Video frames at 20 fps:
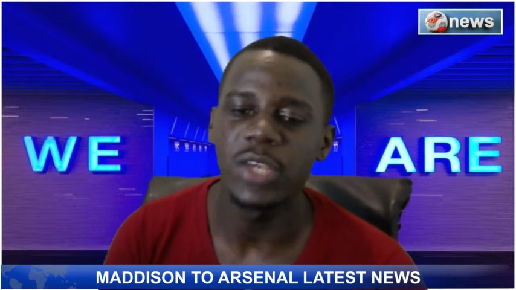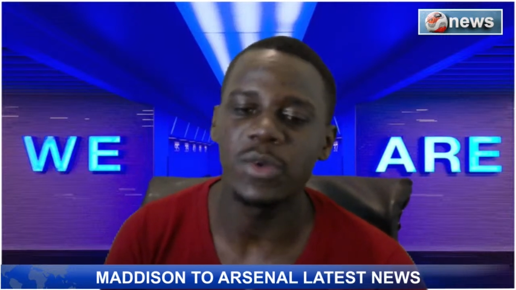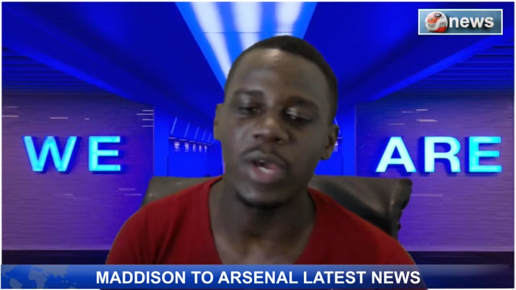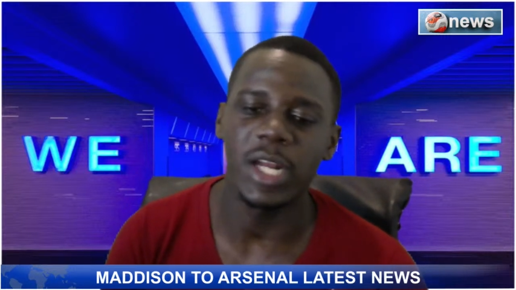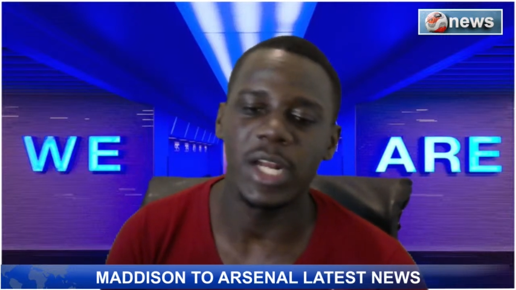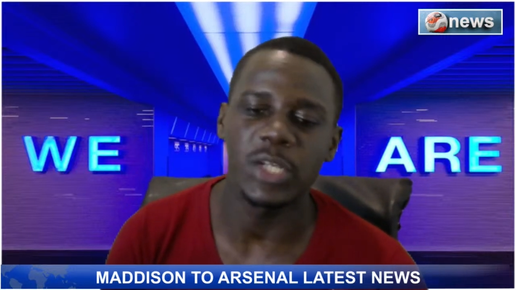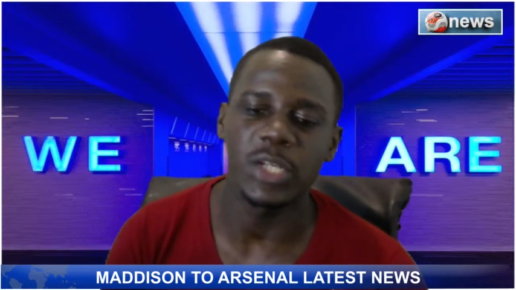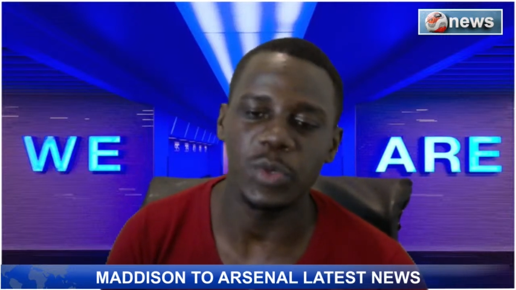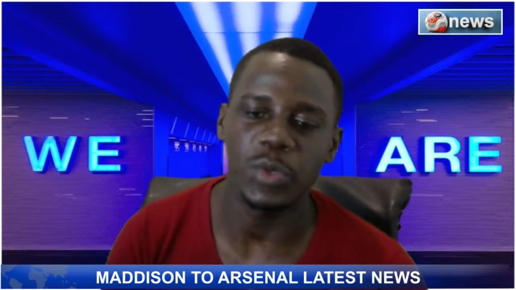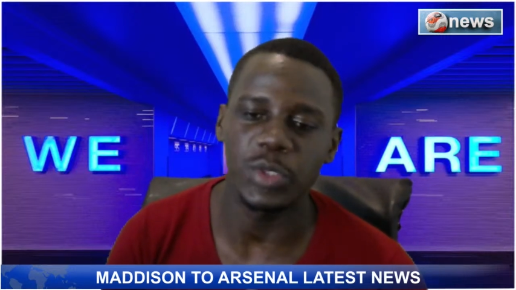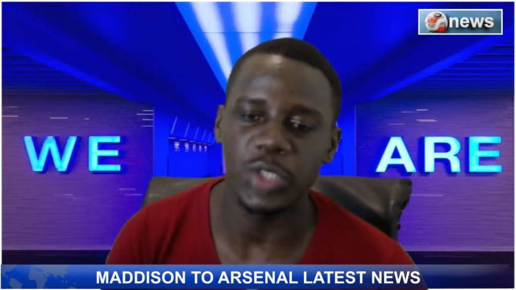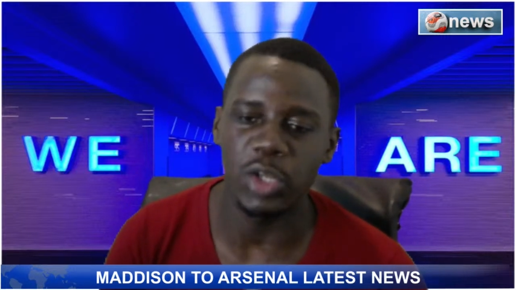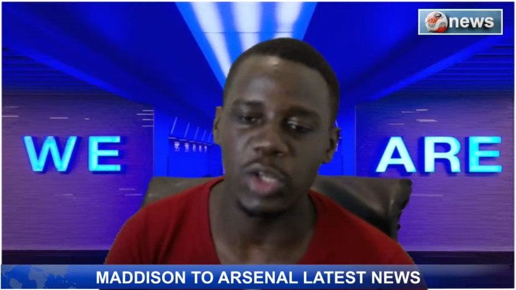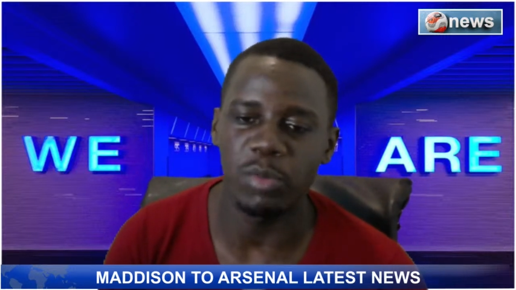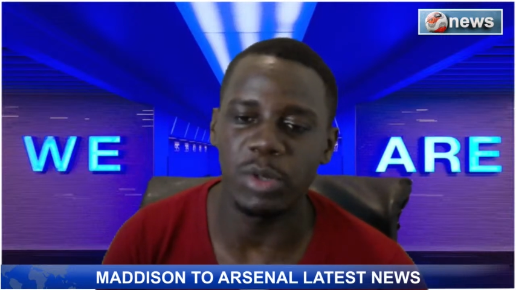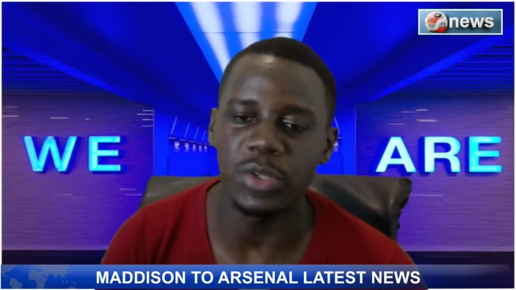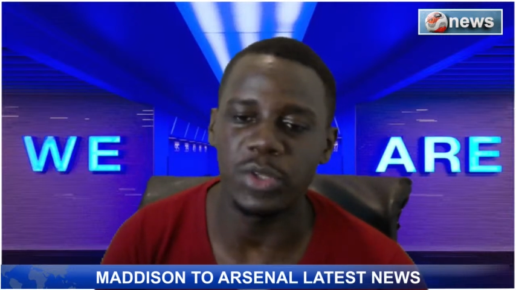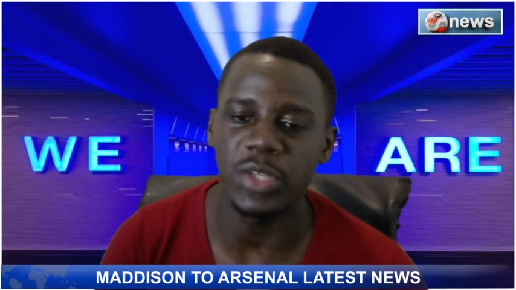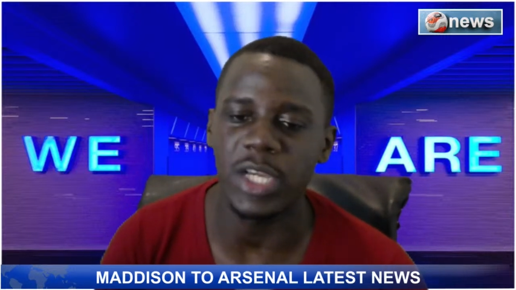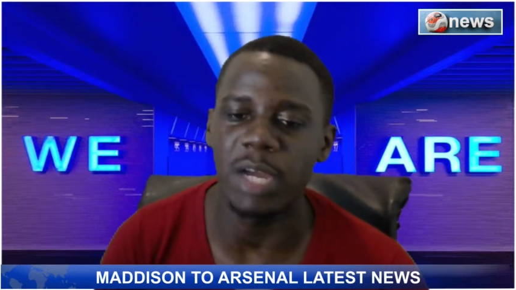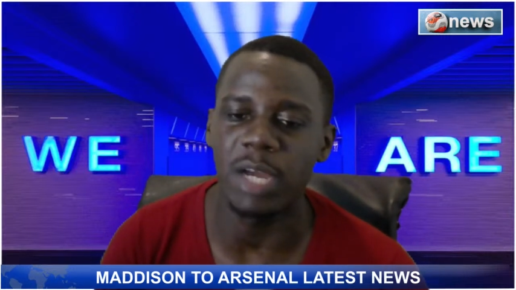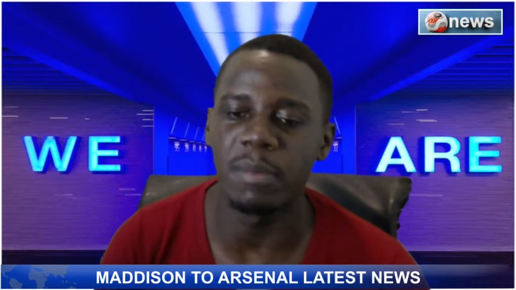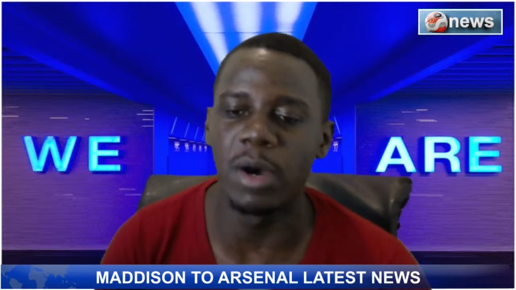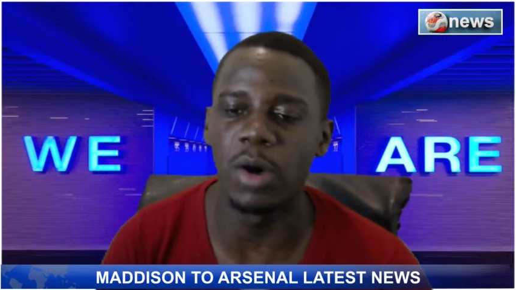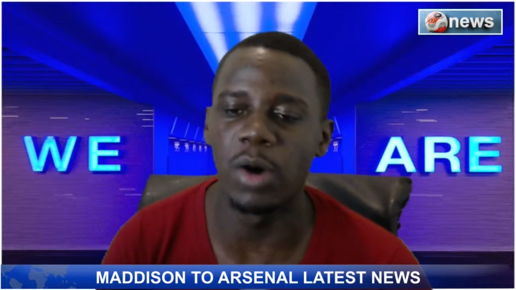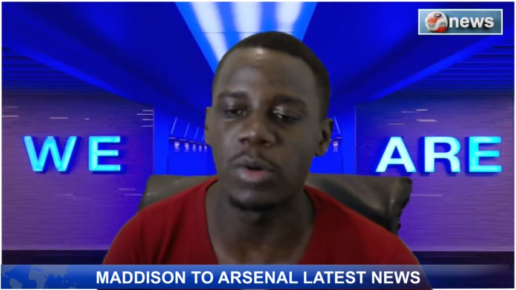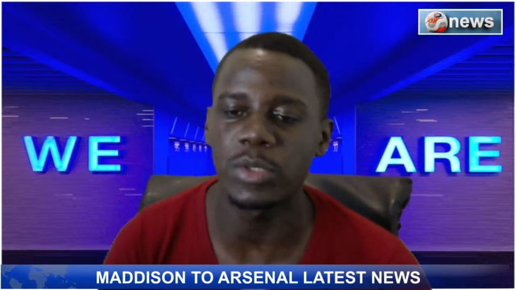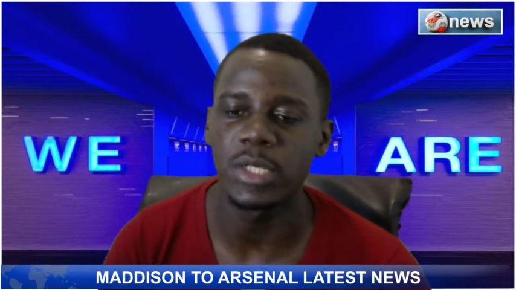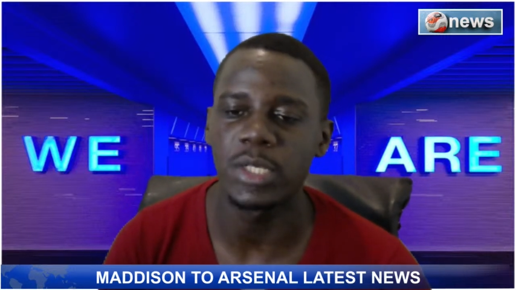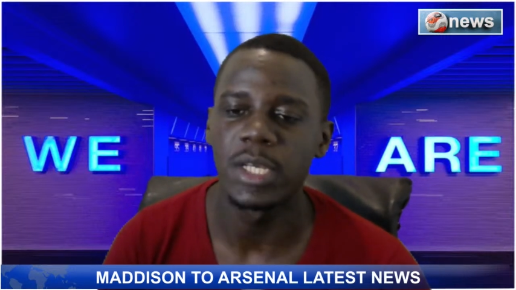you can as well tell me what you think
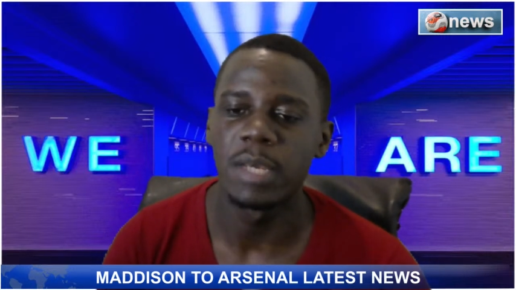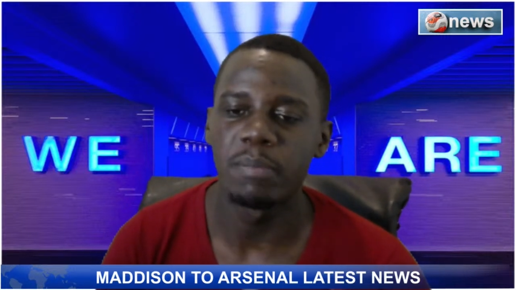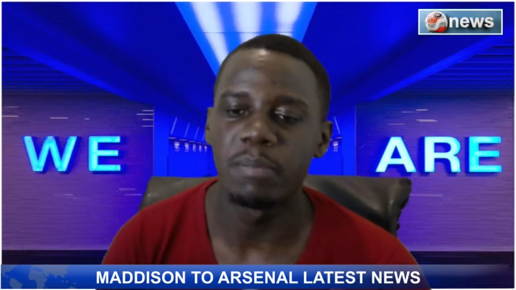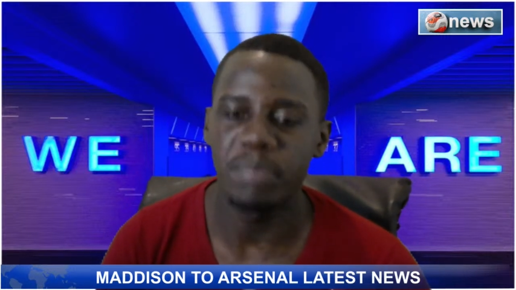about